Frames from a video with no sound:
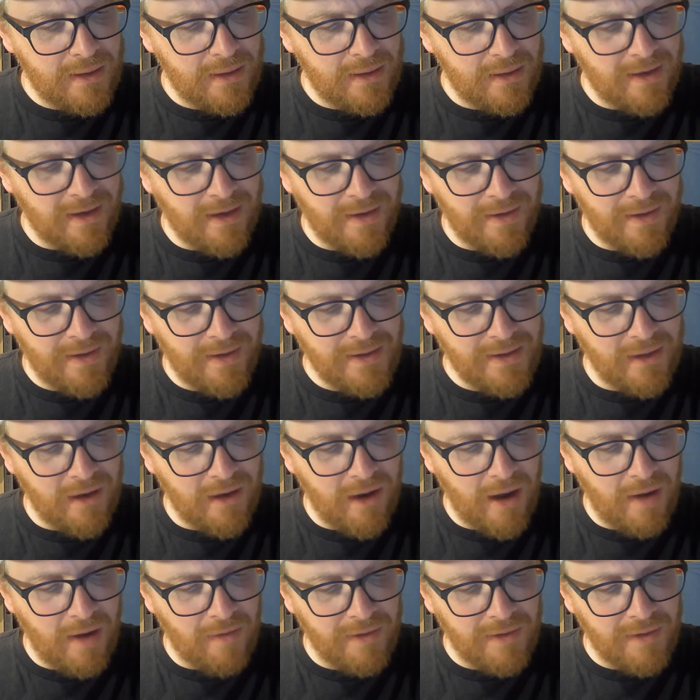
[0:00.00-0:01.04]
Oh, these are the
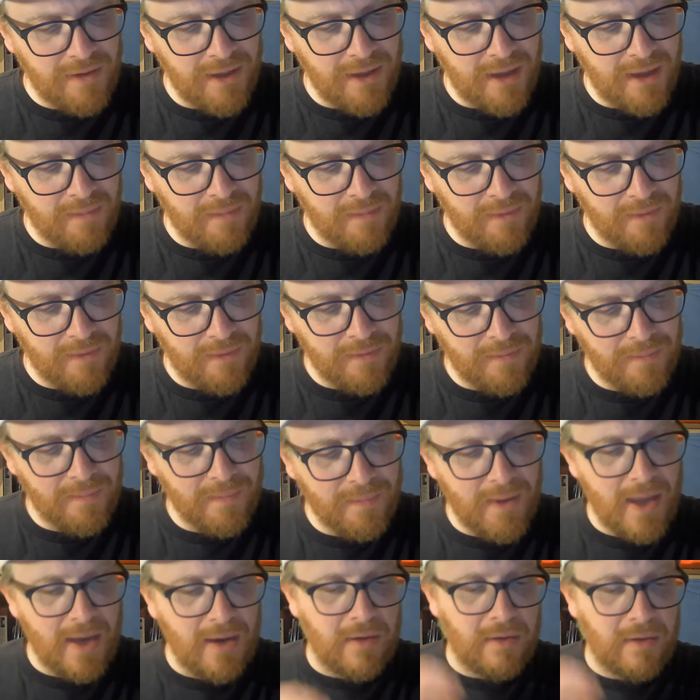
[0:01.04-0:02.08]
Irish names.
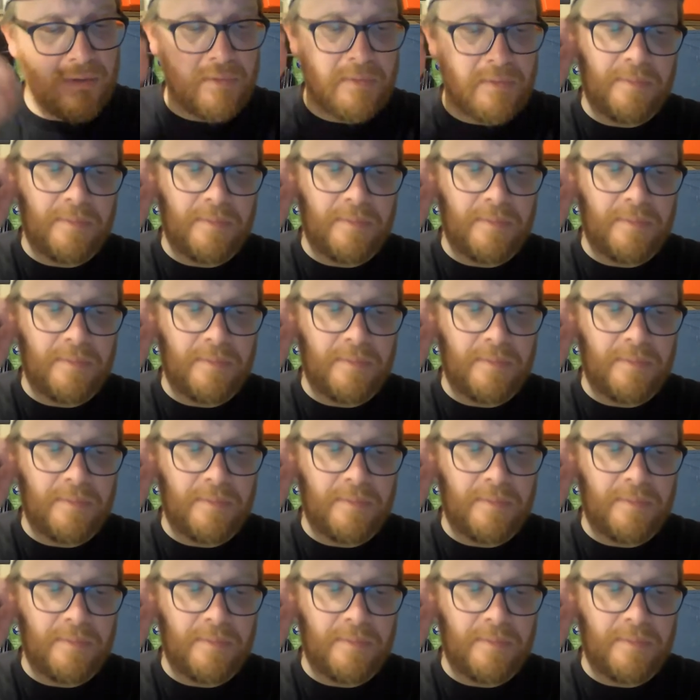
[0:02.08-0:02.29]
Hang on.